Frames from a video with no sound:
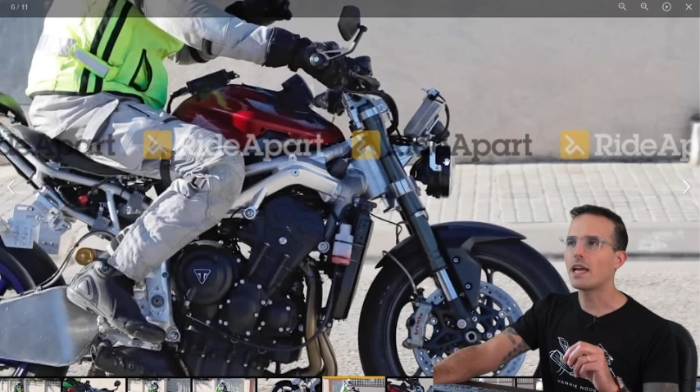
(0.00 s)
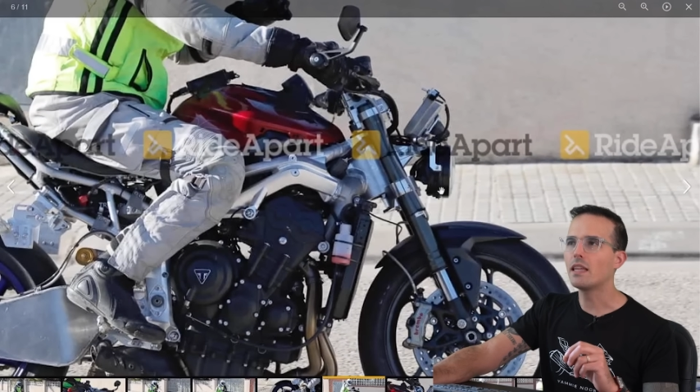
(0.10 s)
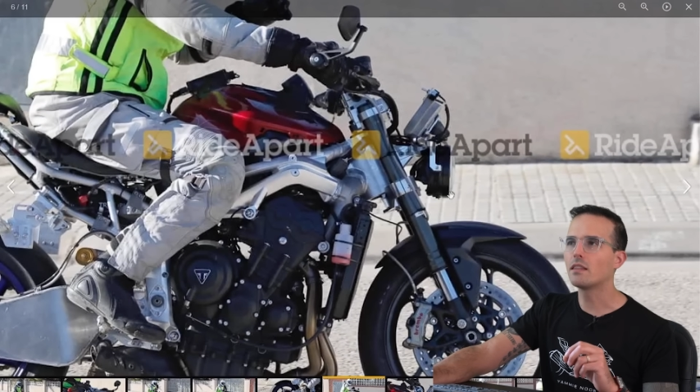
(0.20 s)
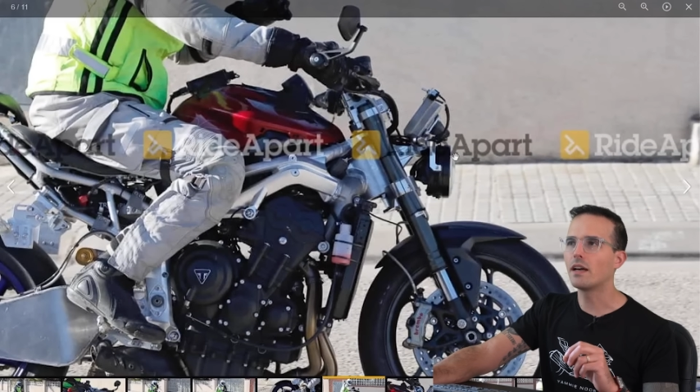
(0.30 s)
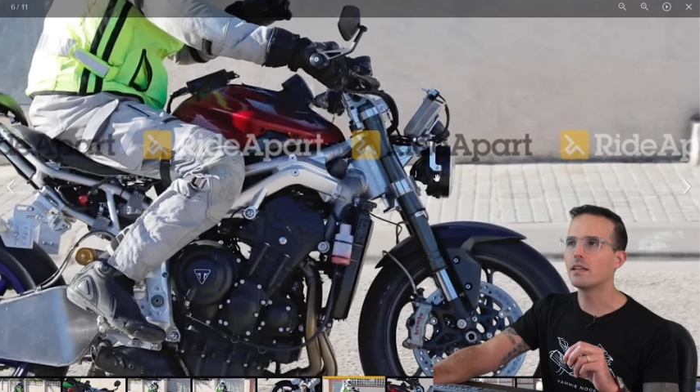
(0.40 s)

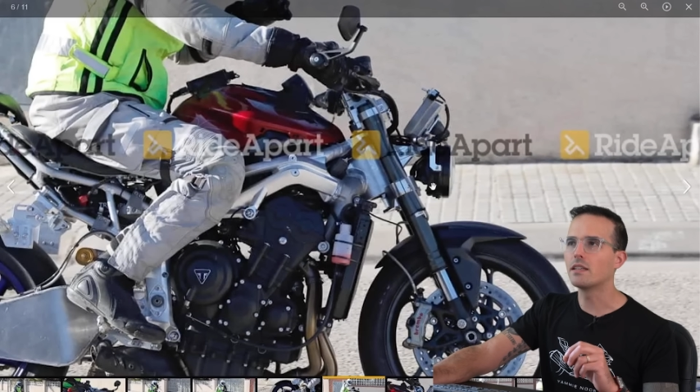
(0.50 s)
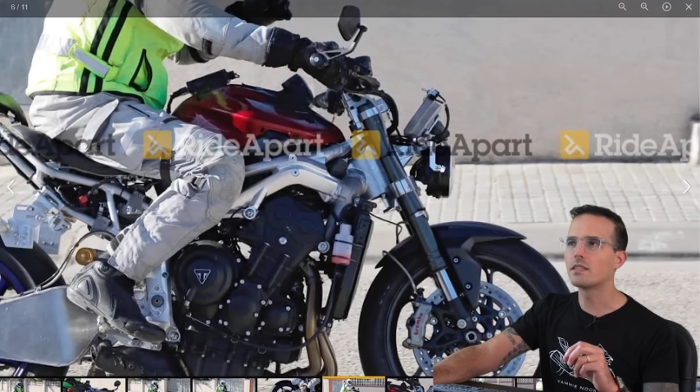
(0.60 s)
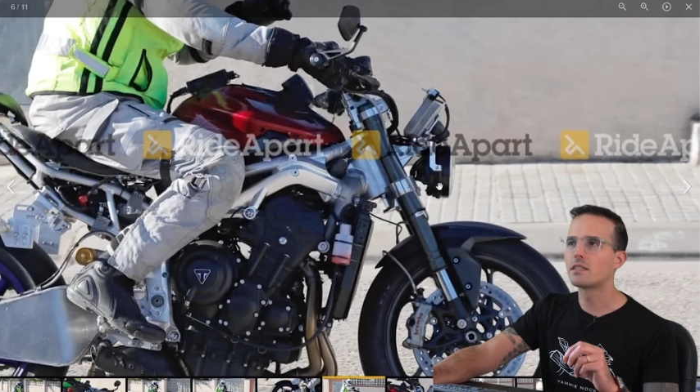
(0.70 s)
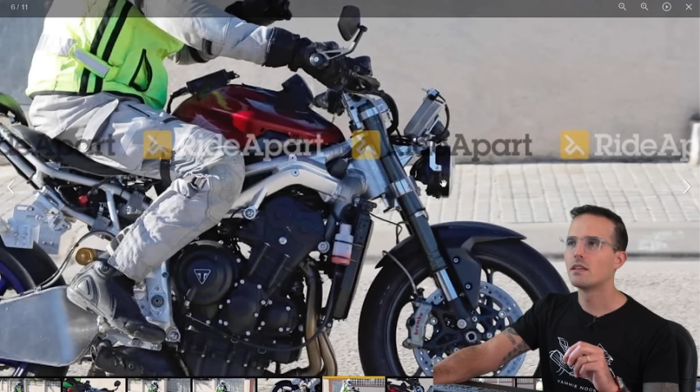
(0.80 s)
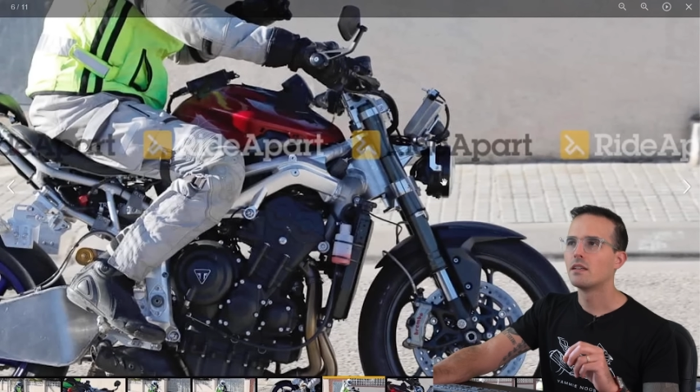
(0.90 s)
headlight
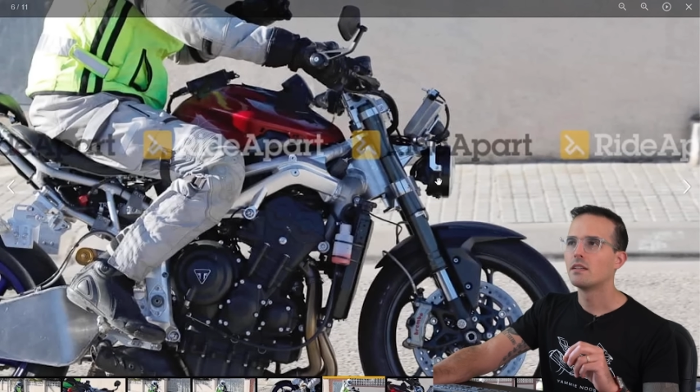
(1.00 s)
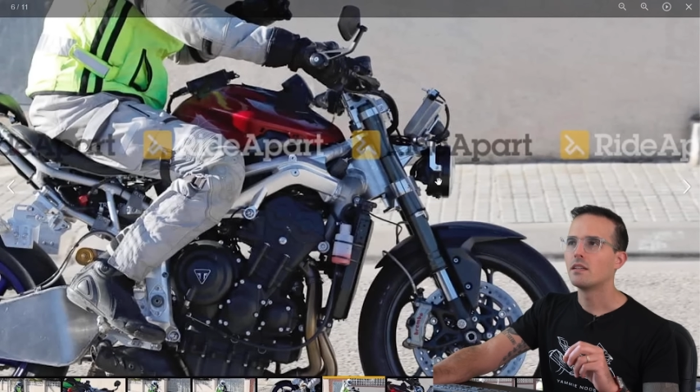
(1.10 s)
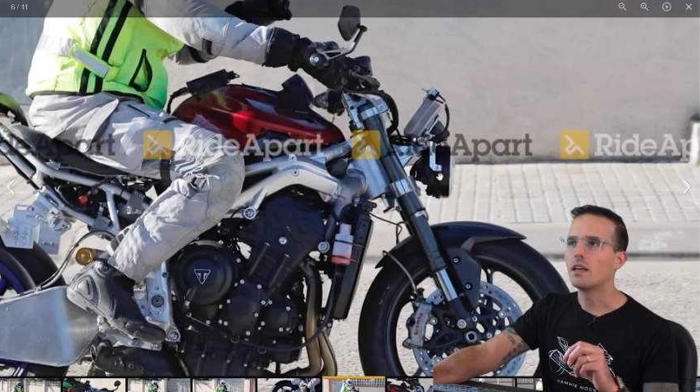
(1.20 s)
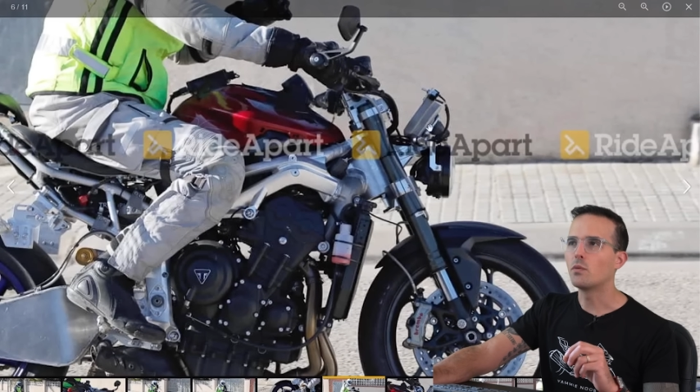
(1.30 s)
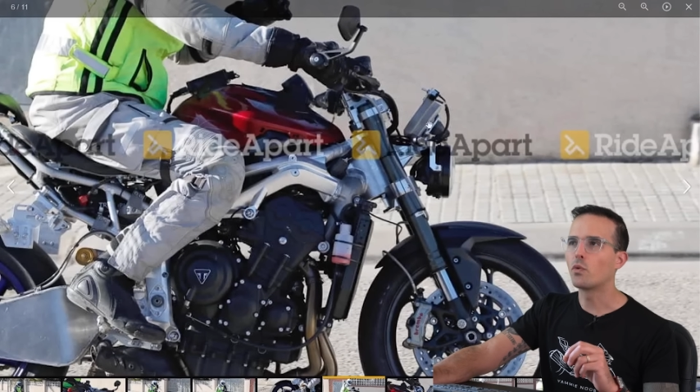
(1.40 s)
is
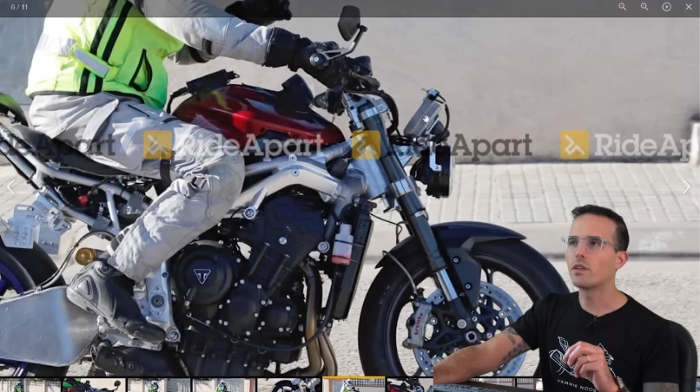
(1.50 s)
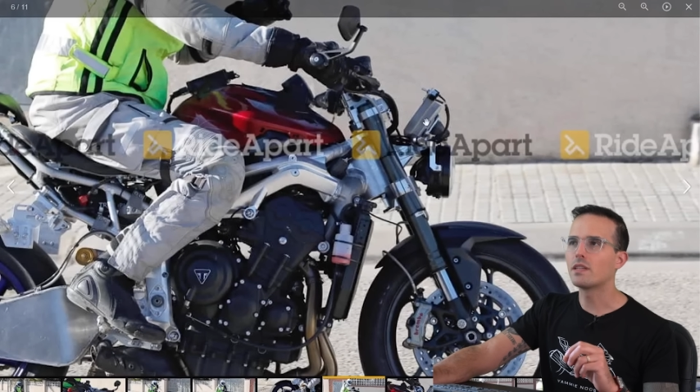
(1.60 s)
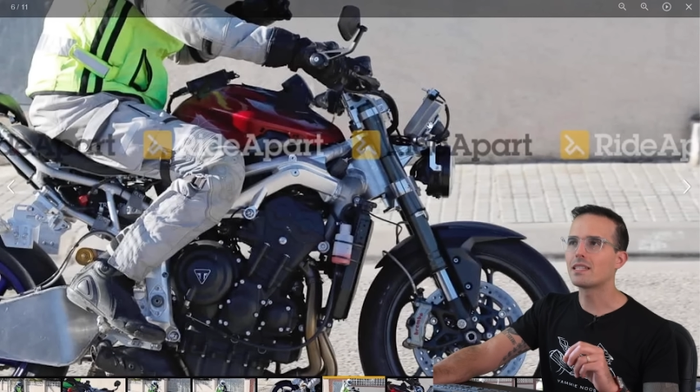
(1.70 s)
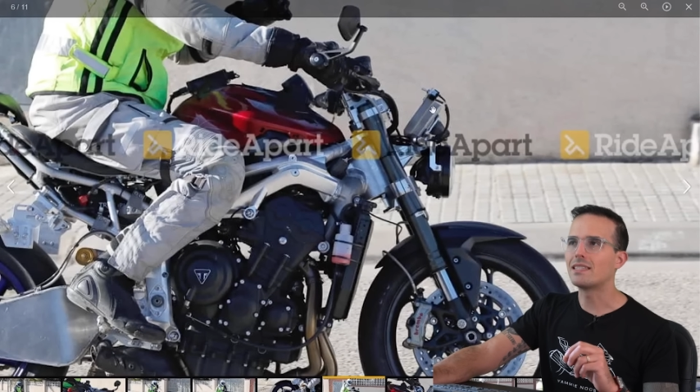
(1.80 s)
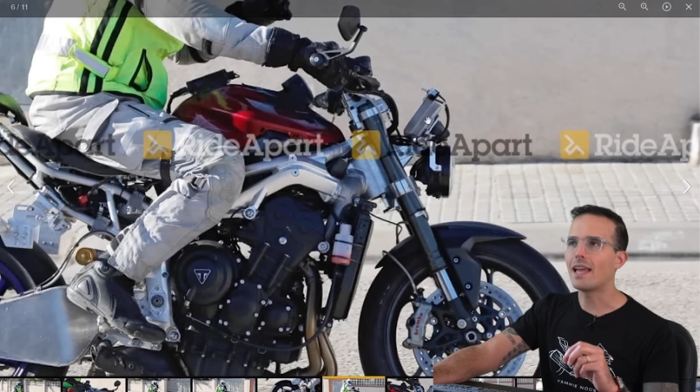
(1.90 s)
and where
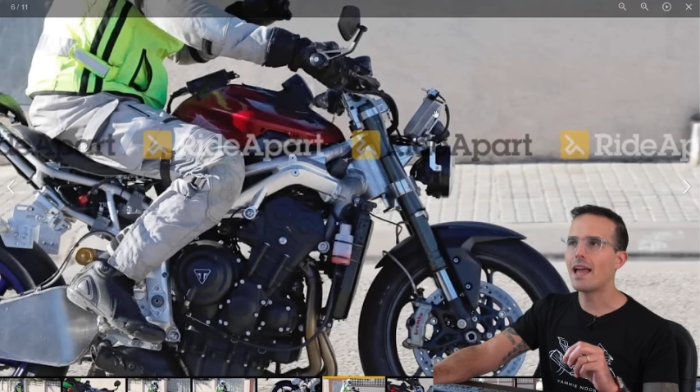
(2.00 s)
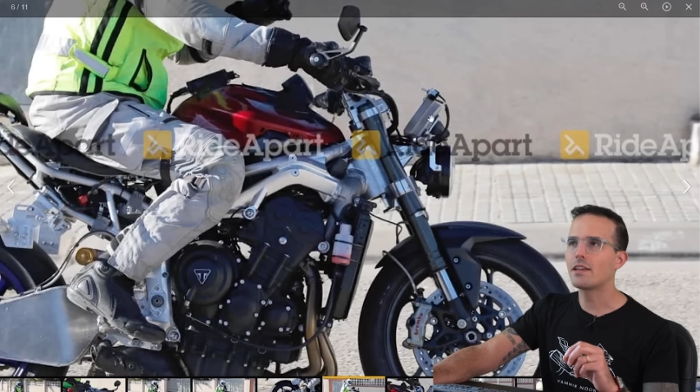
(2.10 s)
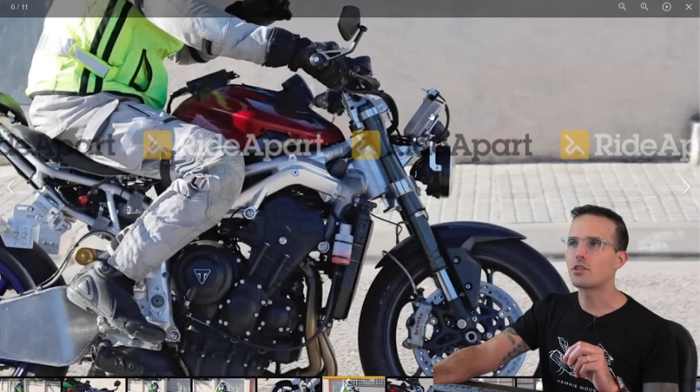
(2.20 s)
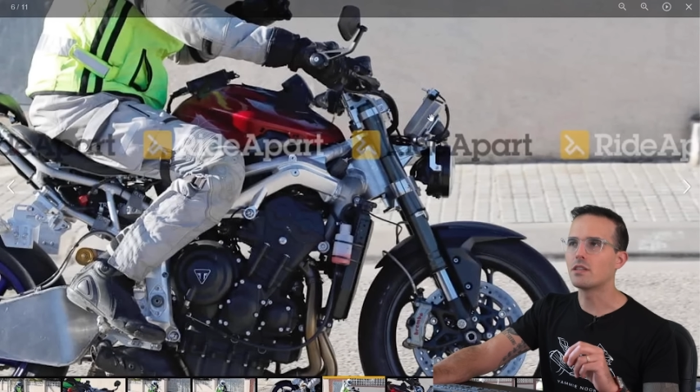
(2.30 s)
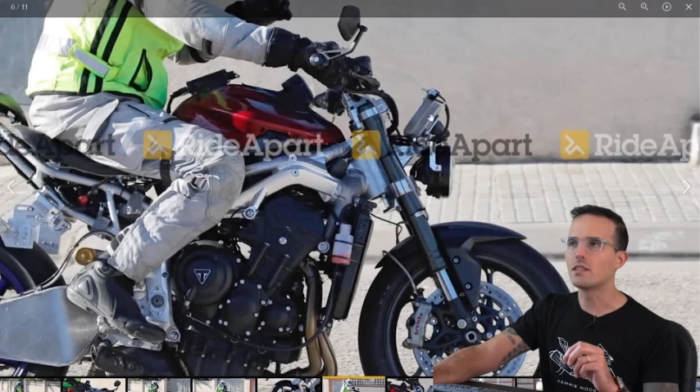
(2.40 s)
this
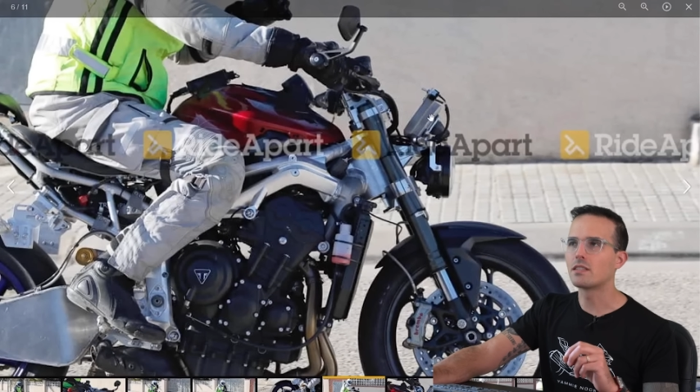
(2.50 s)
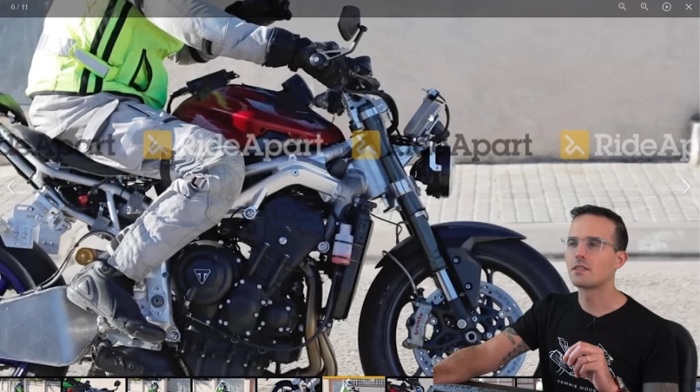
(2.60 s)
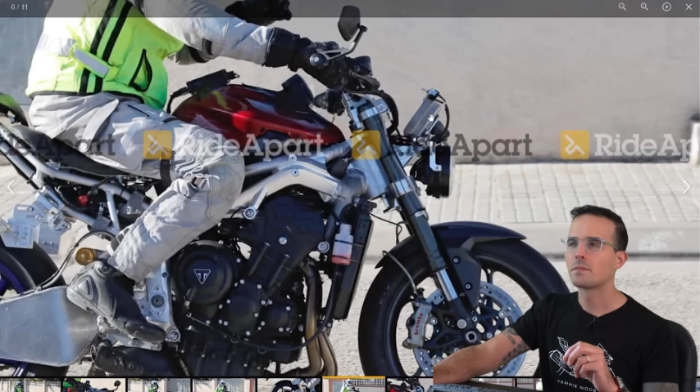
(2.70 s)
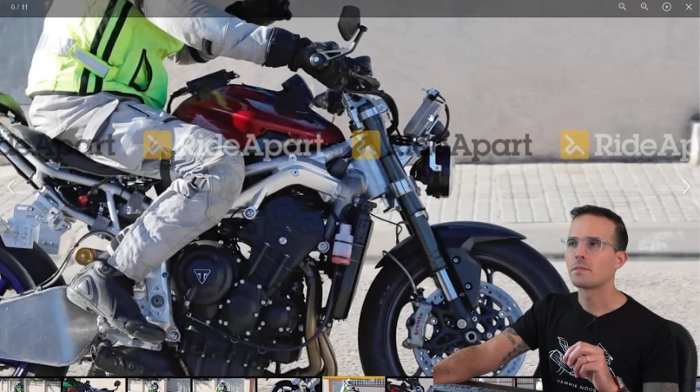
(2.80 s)
dash is,